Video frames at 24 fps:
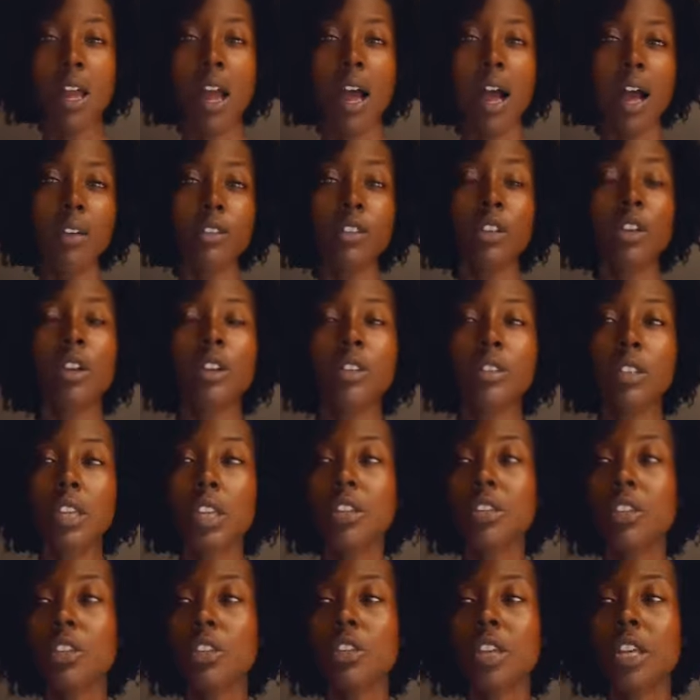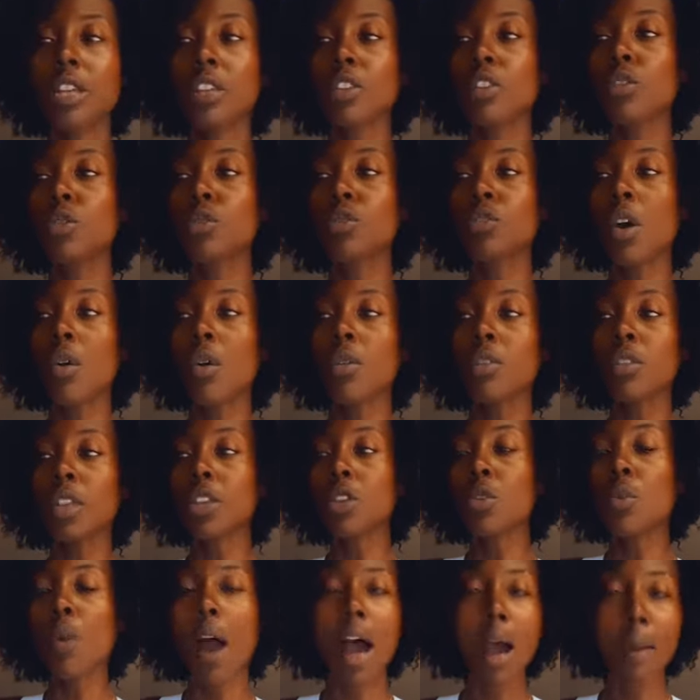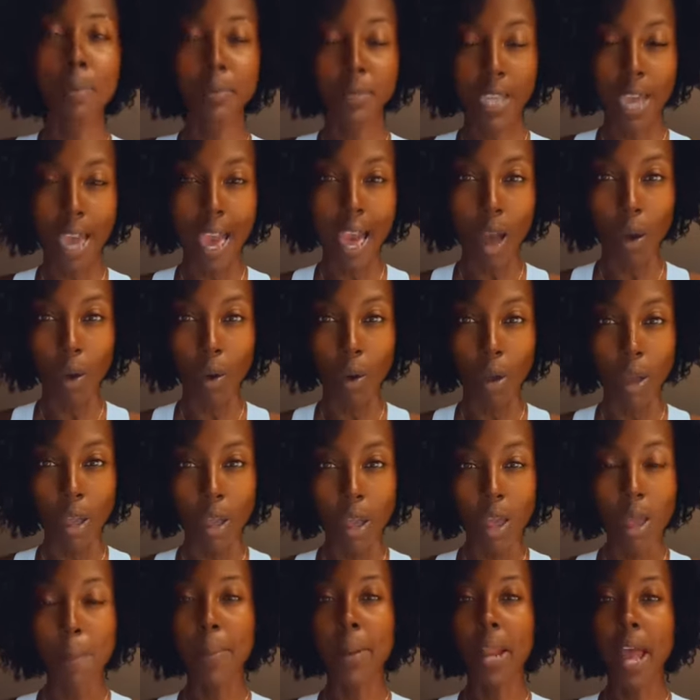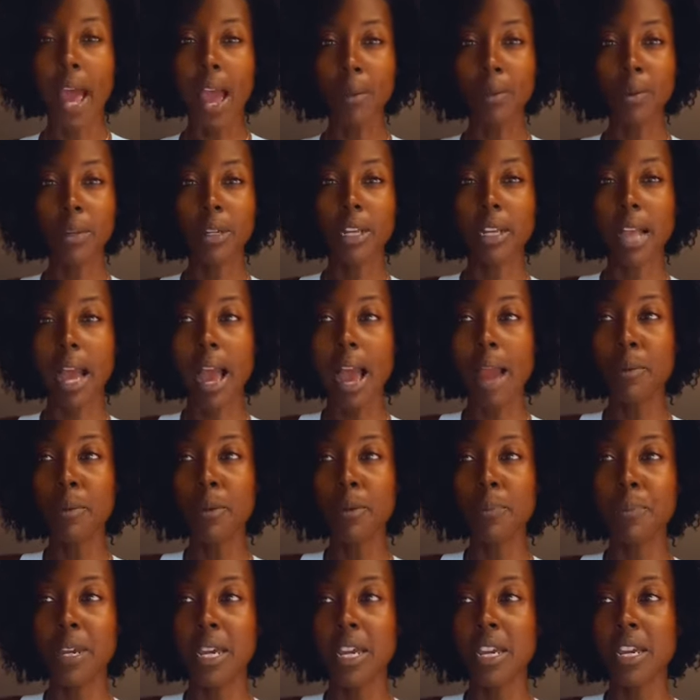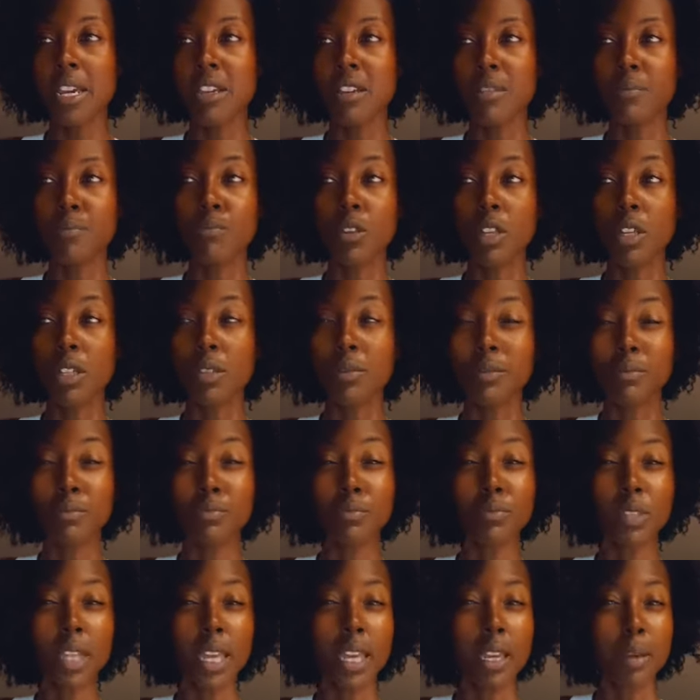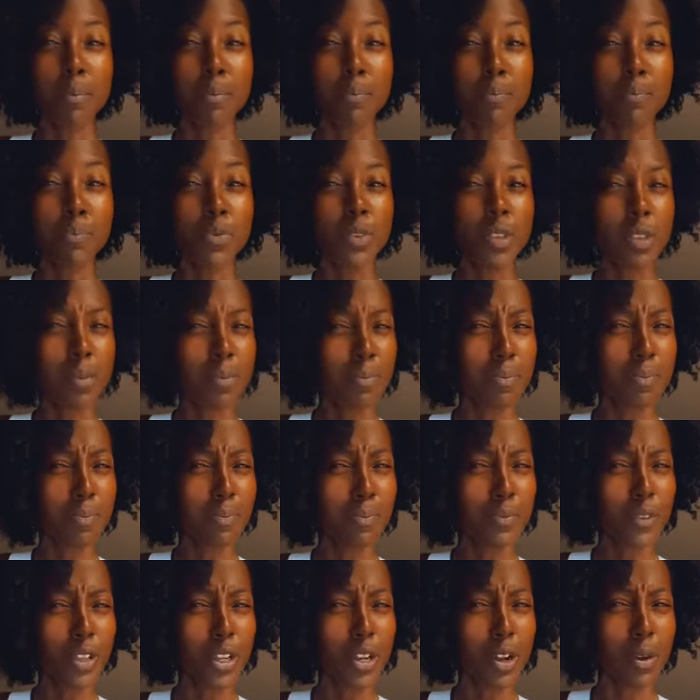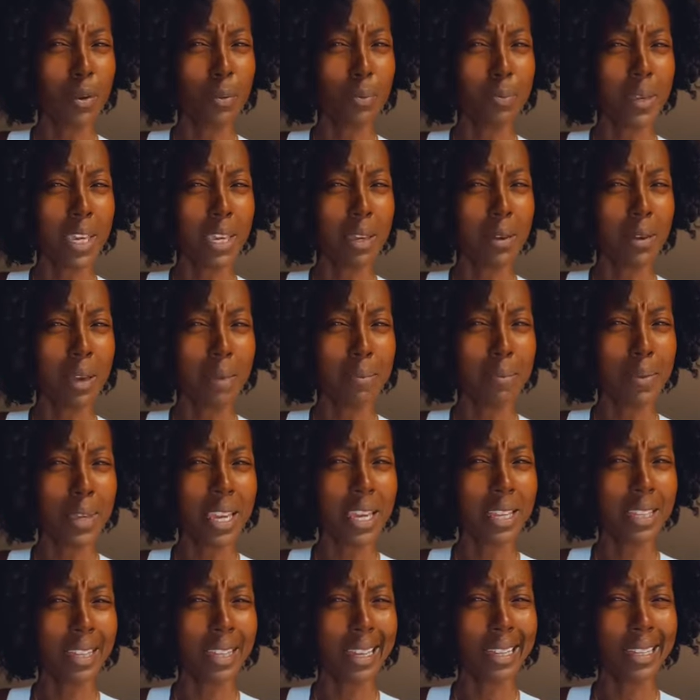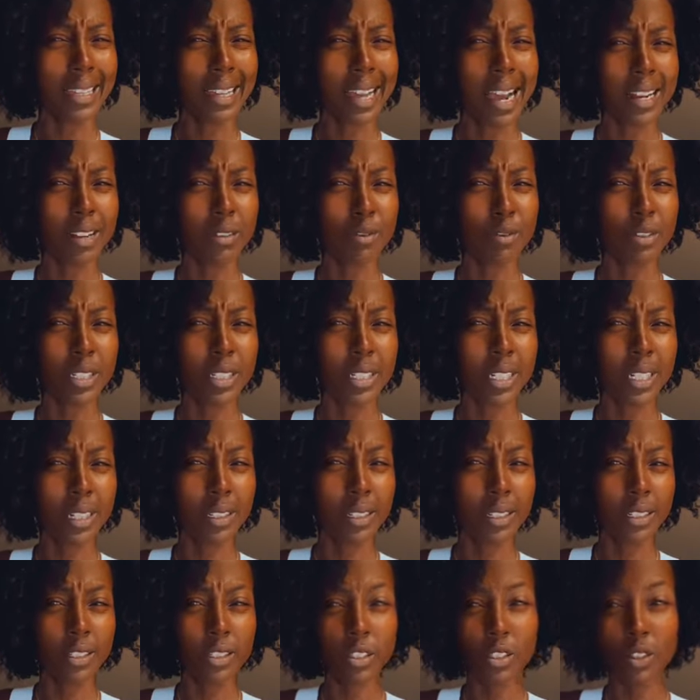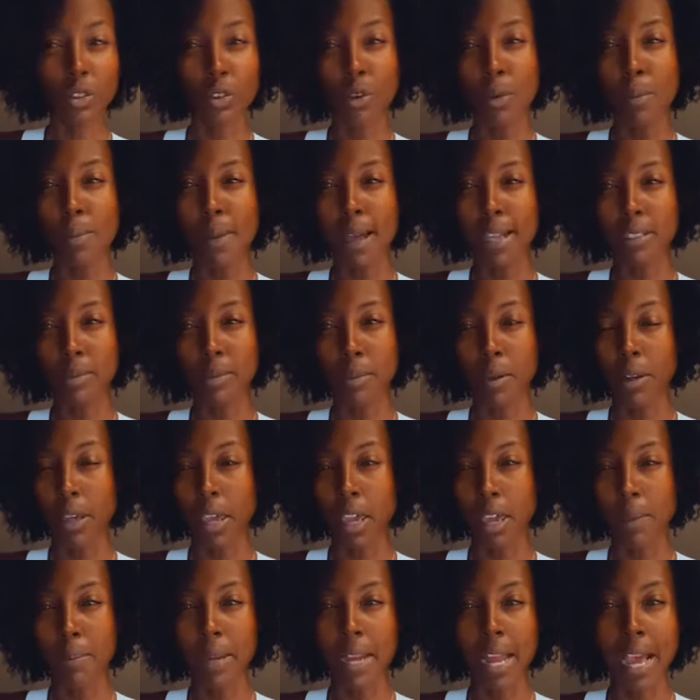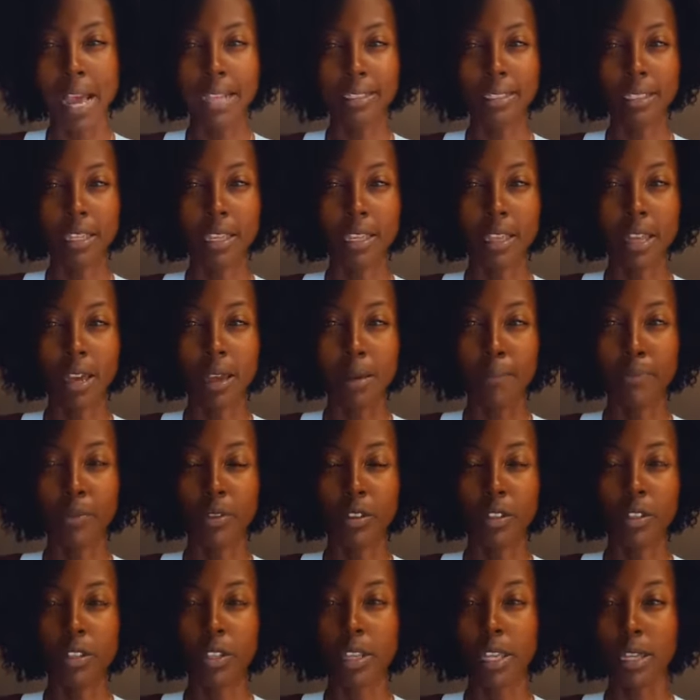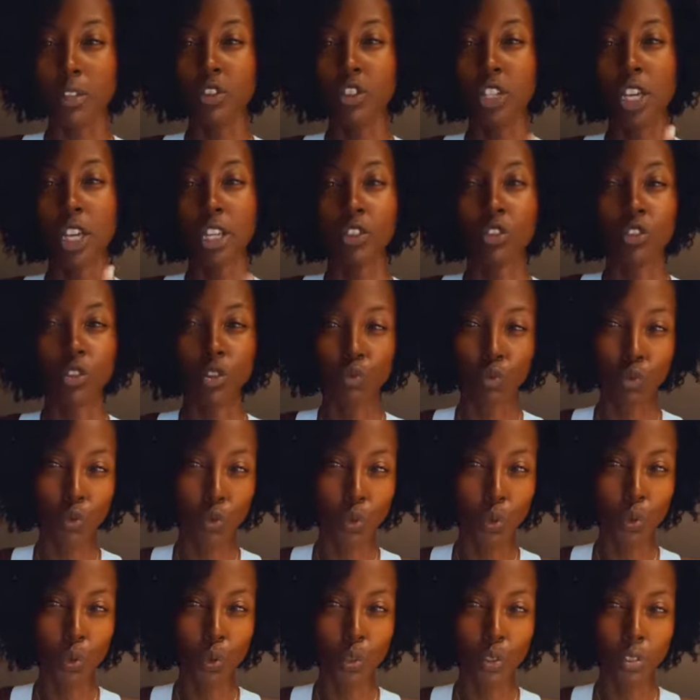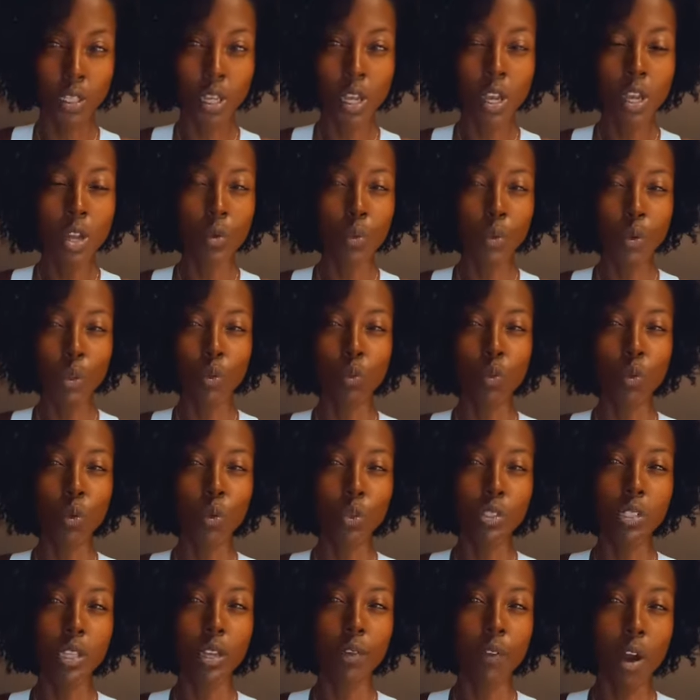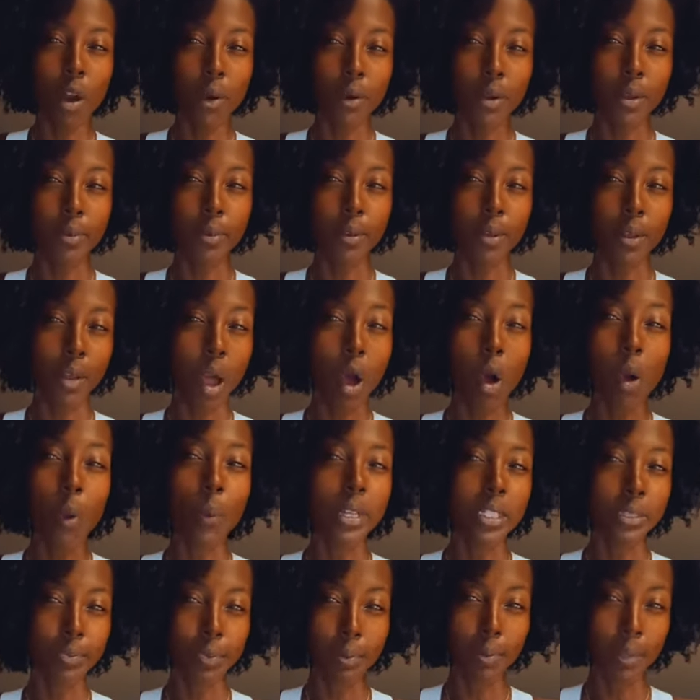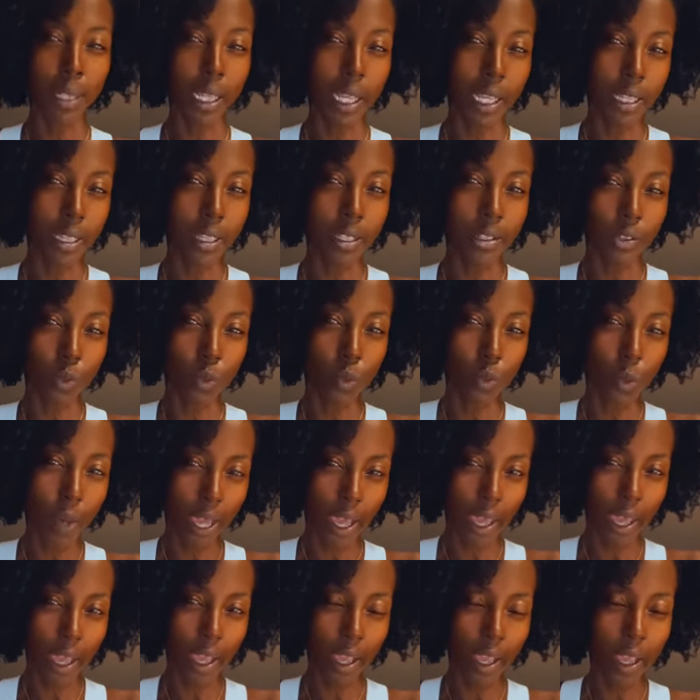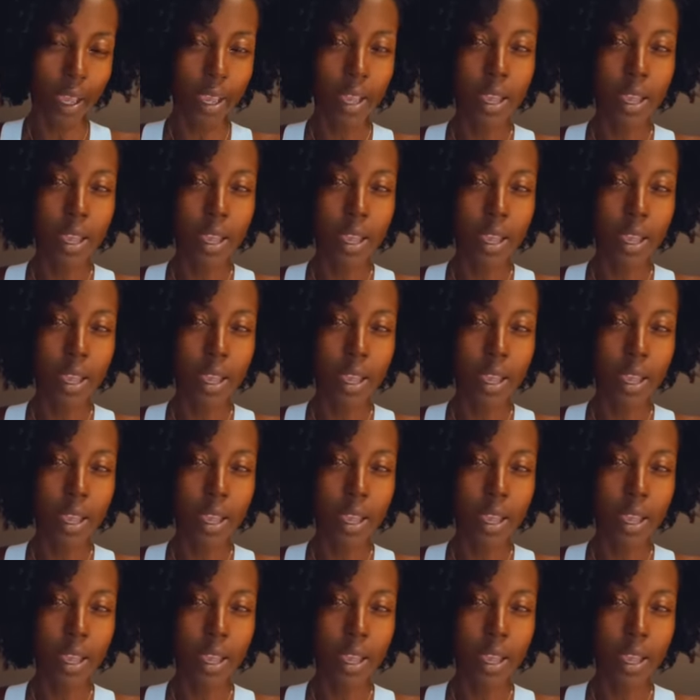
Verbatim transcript: uh, then then you don't then you opt out. But I would I would be like you know, be, being like kind of ridiculous to go to a basketball game and asking them to like change the rules when the rules have already been, always been played this way.